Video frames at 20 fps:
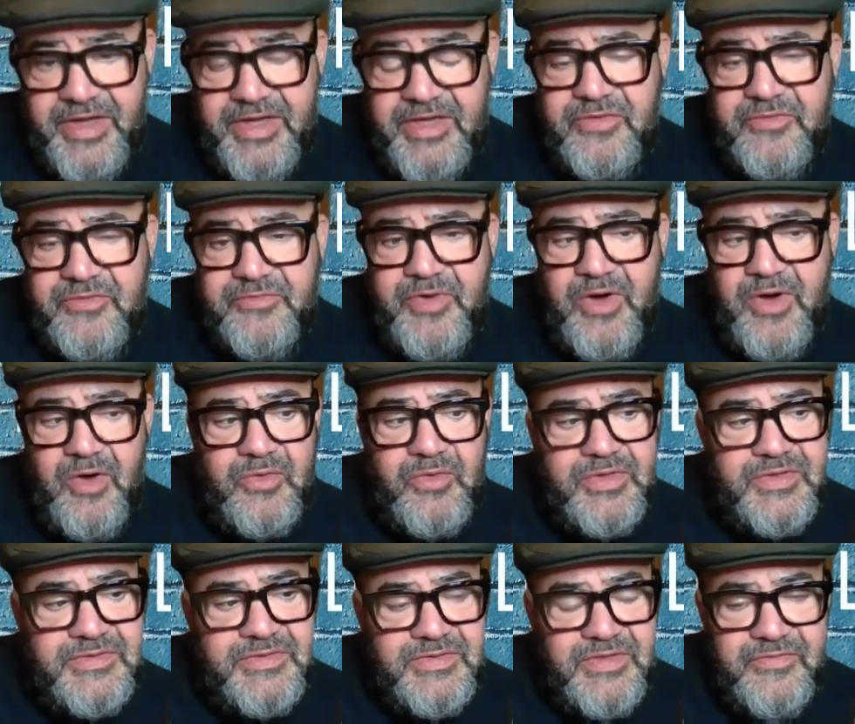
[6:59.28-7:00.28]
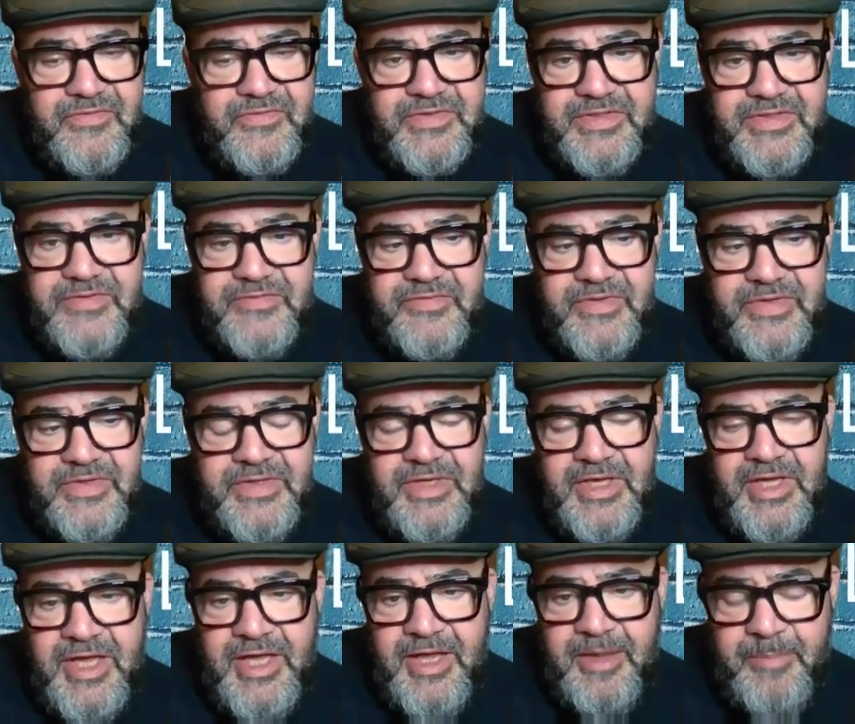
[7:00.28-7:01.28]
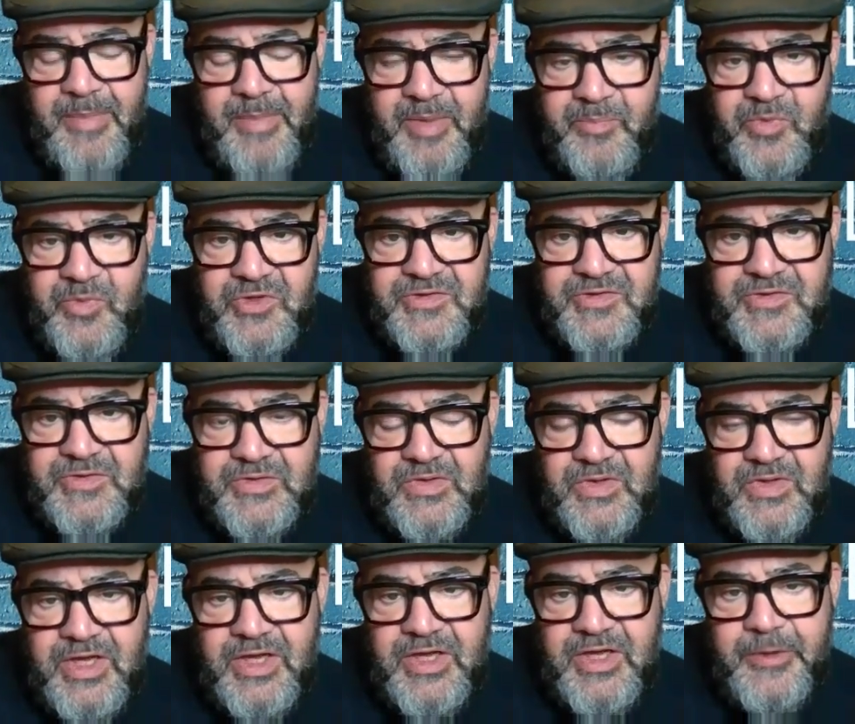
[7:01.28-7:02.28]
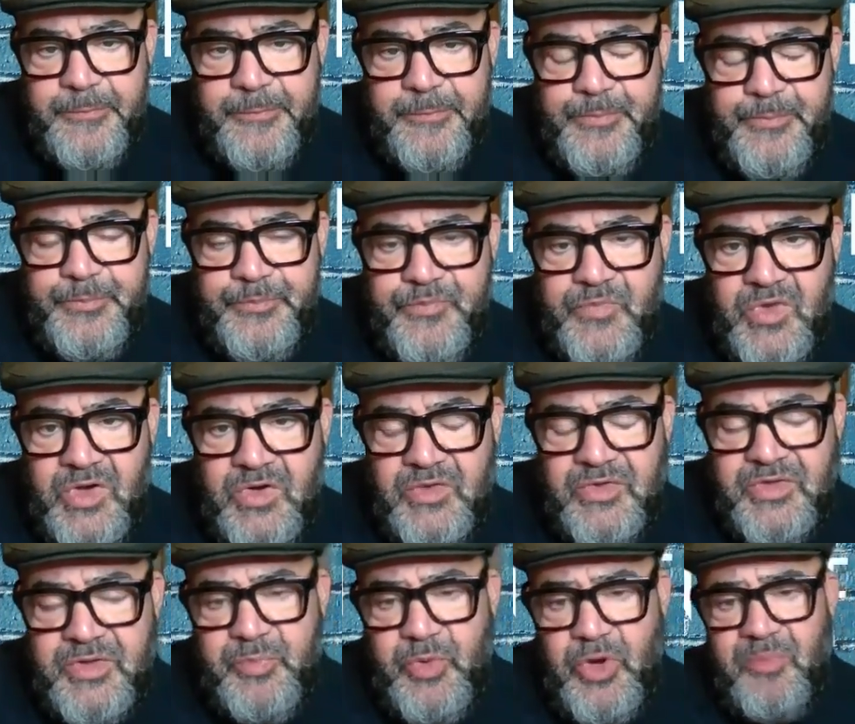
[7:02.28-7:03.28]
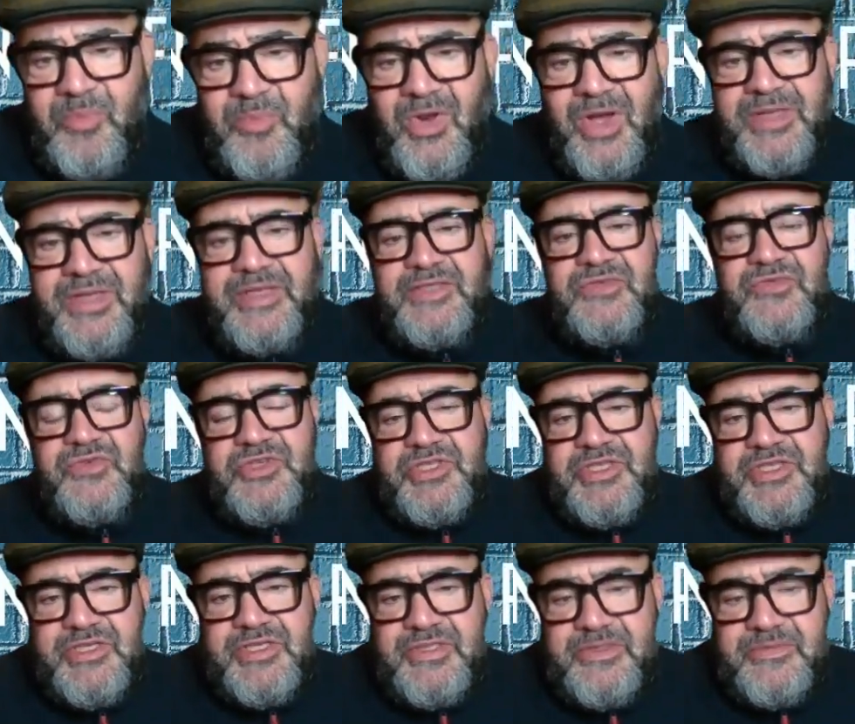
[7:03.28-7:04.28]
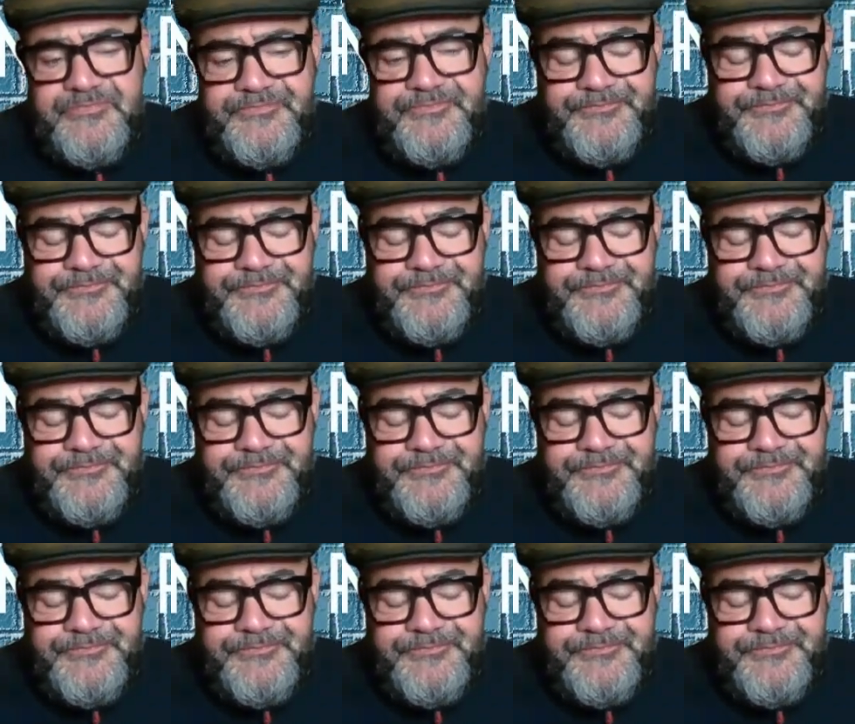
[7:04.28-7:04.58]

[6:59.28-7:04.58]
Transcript: rank and file Conservative members. Look, the bottom line is, Rishi,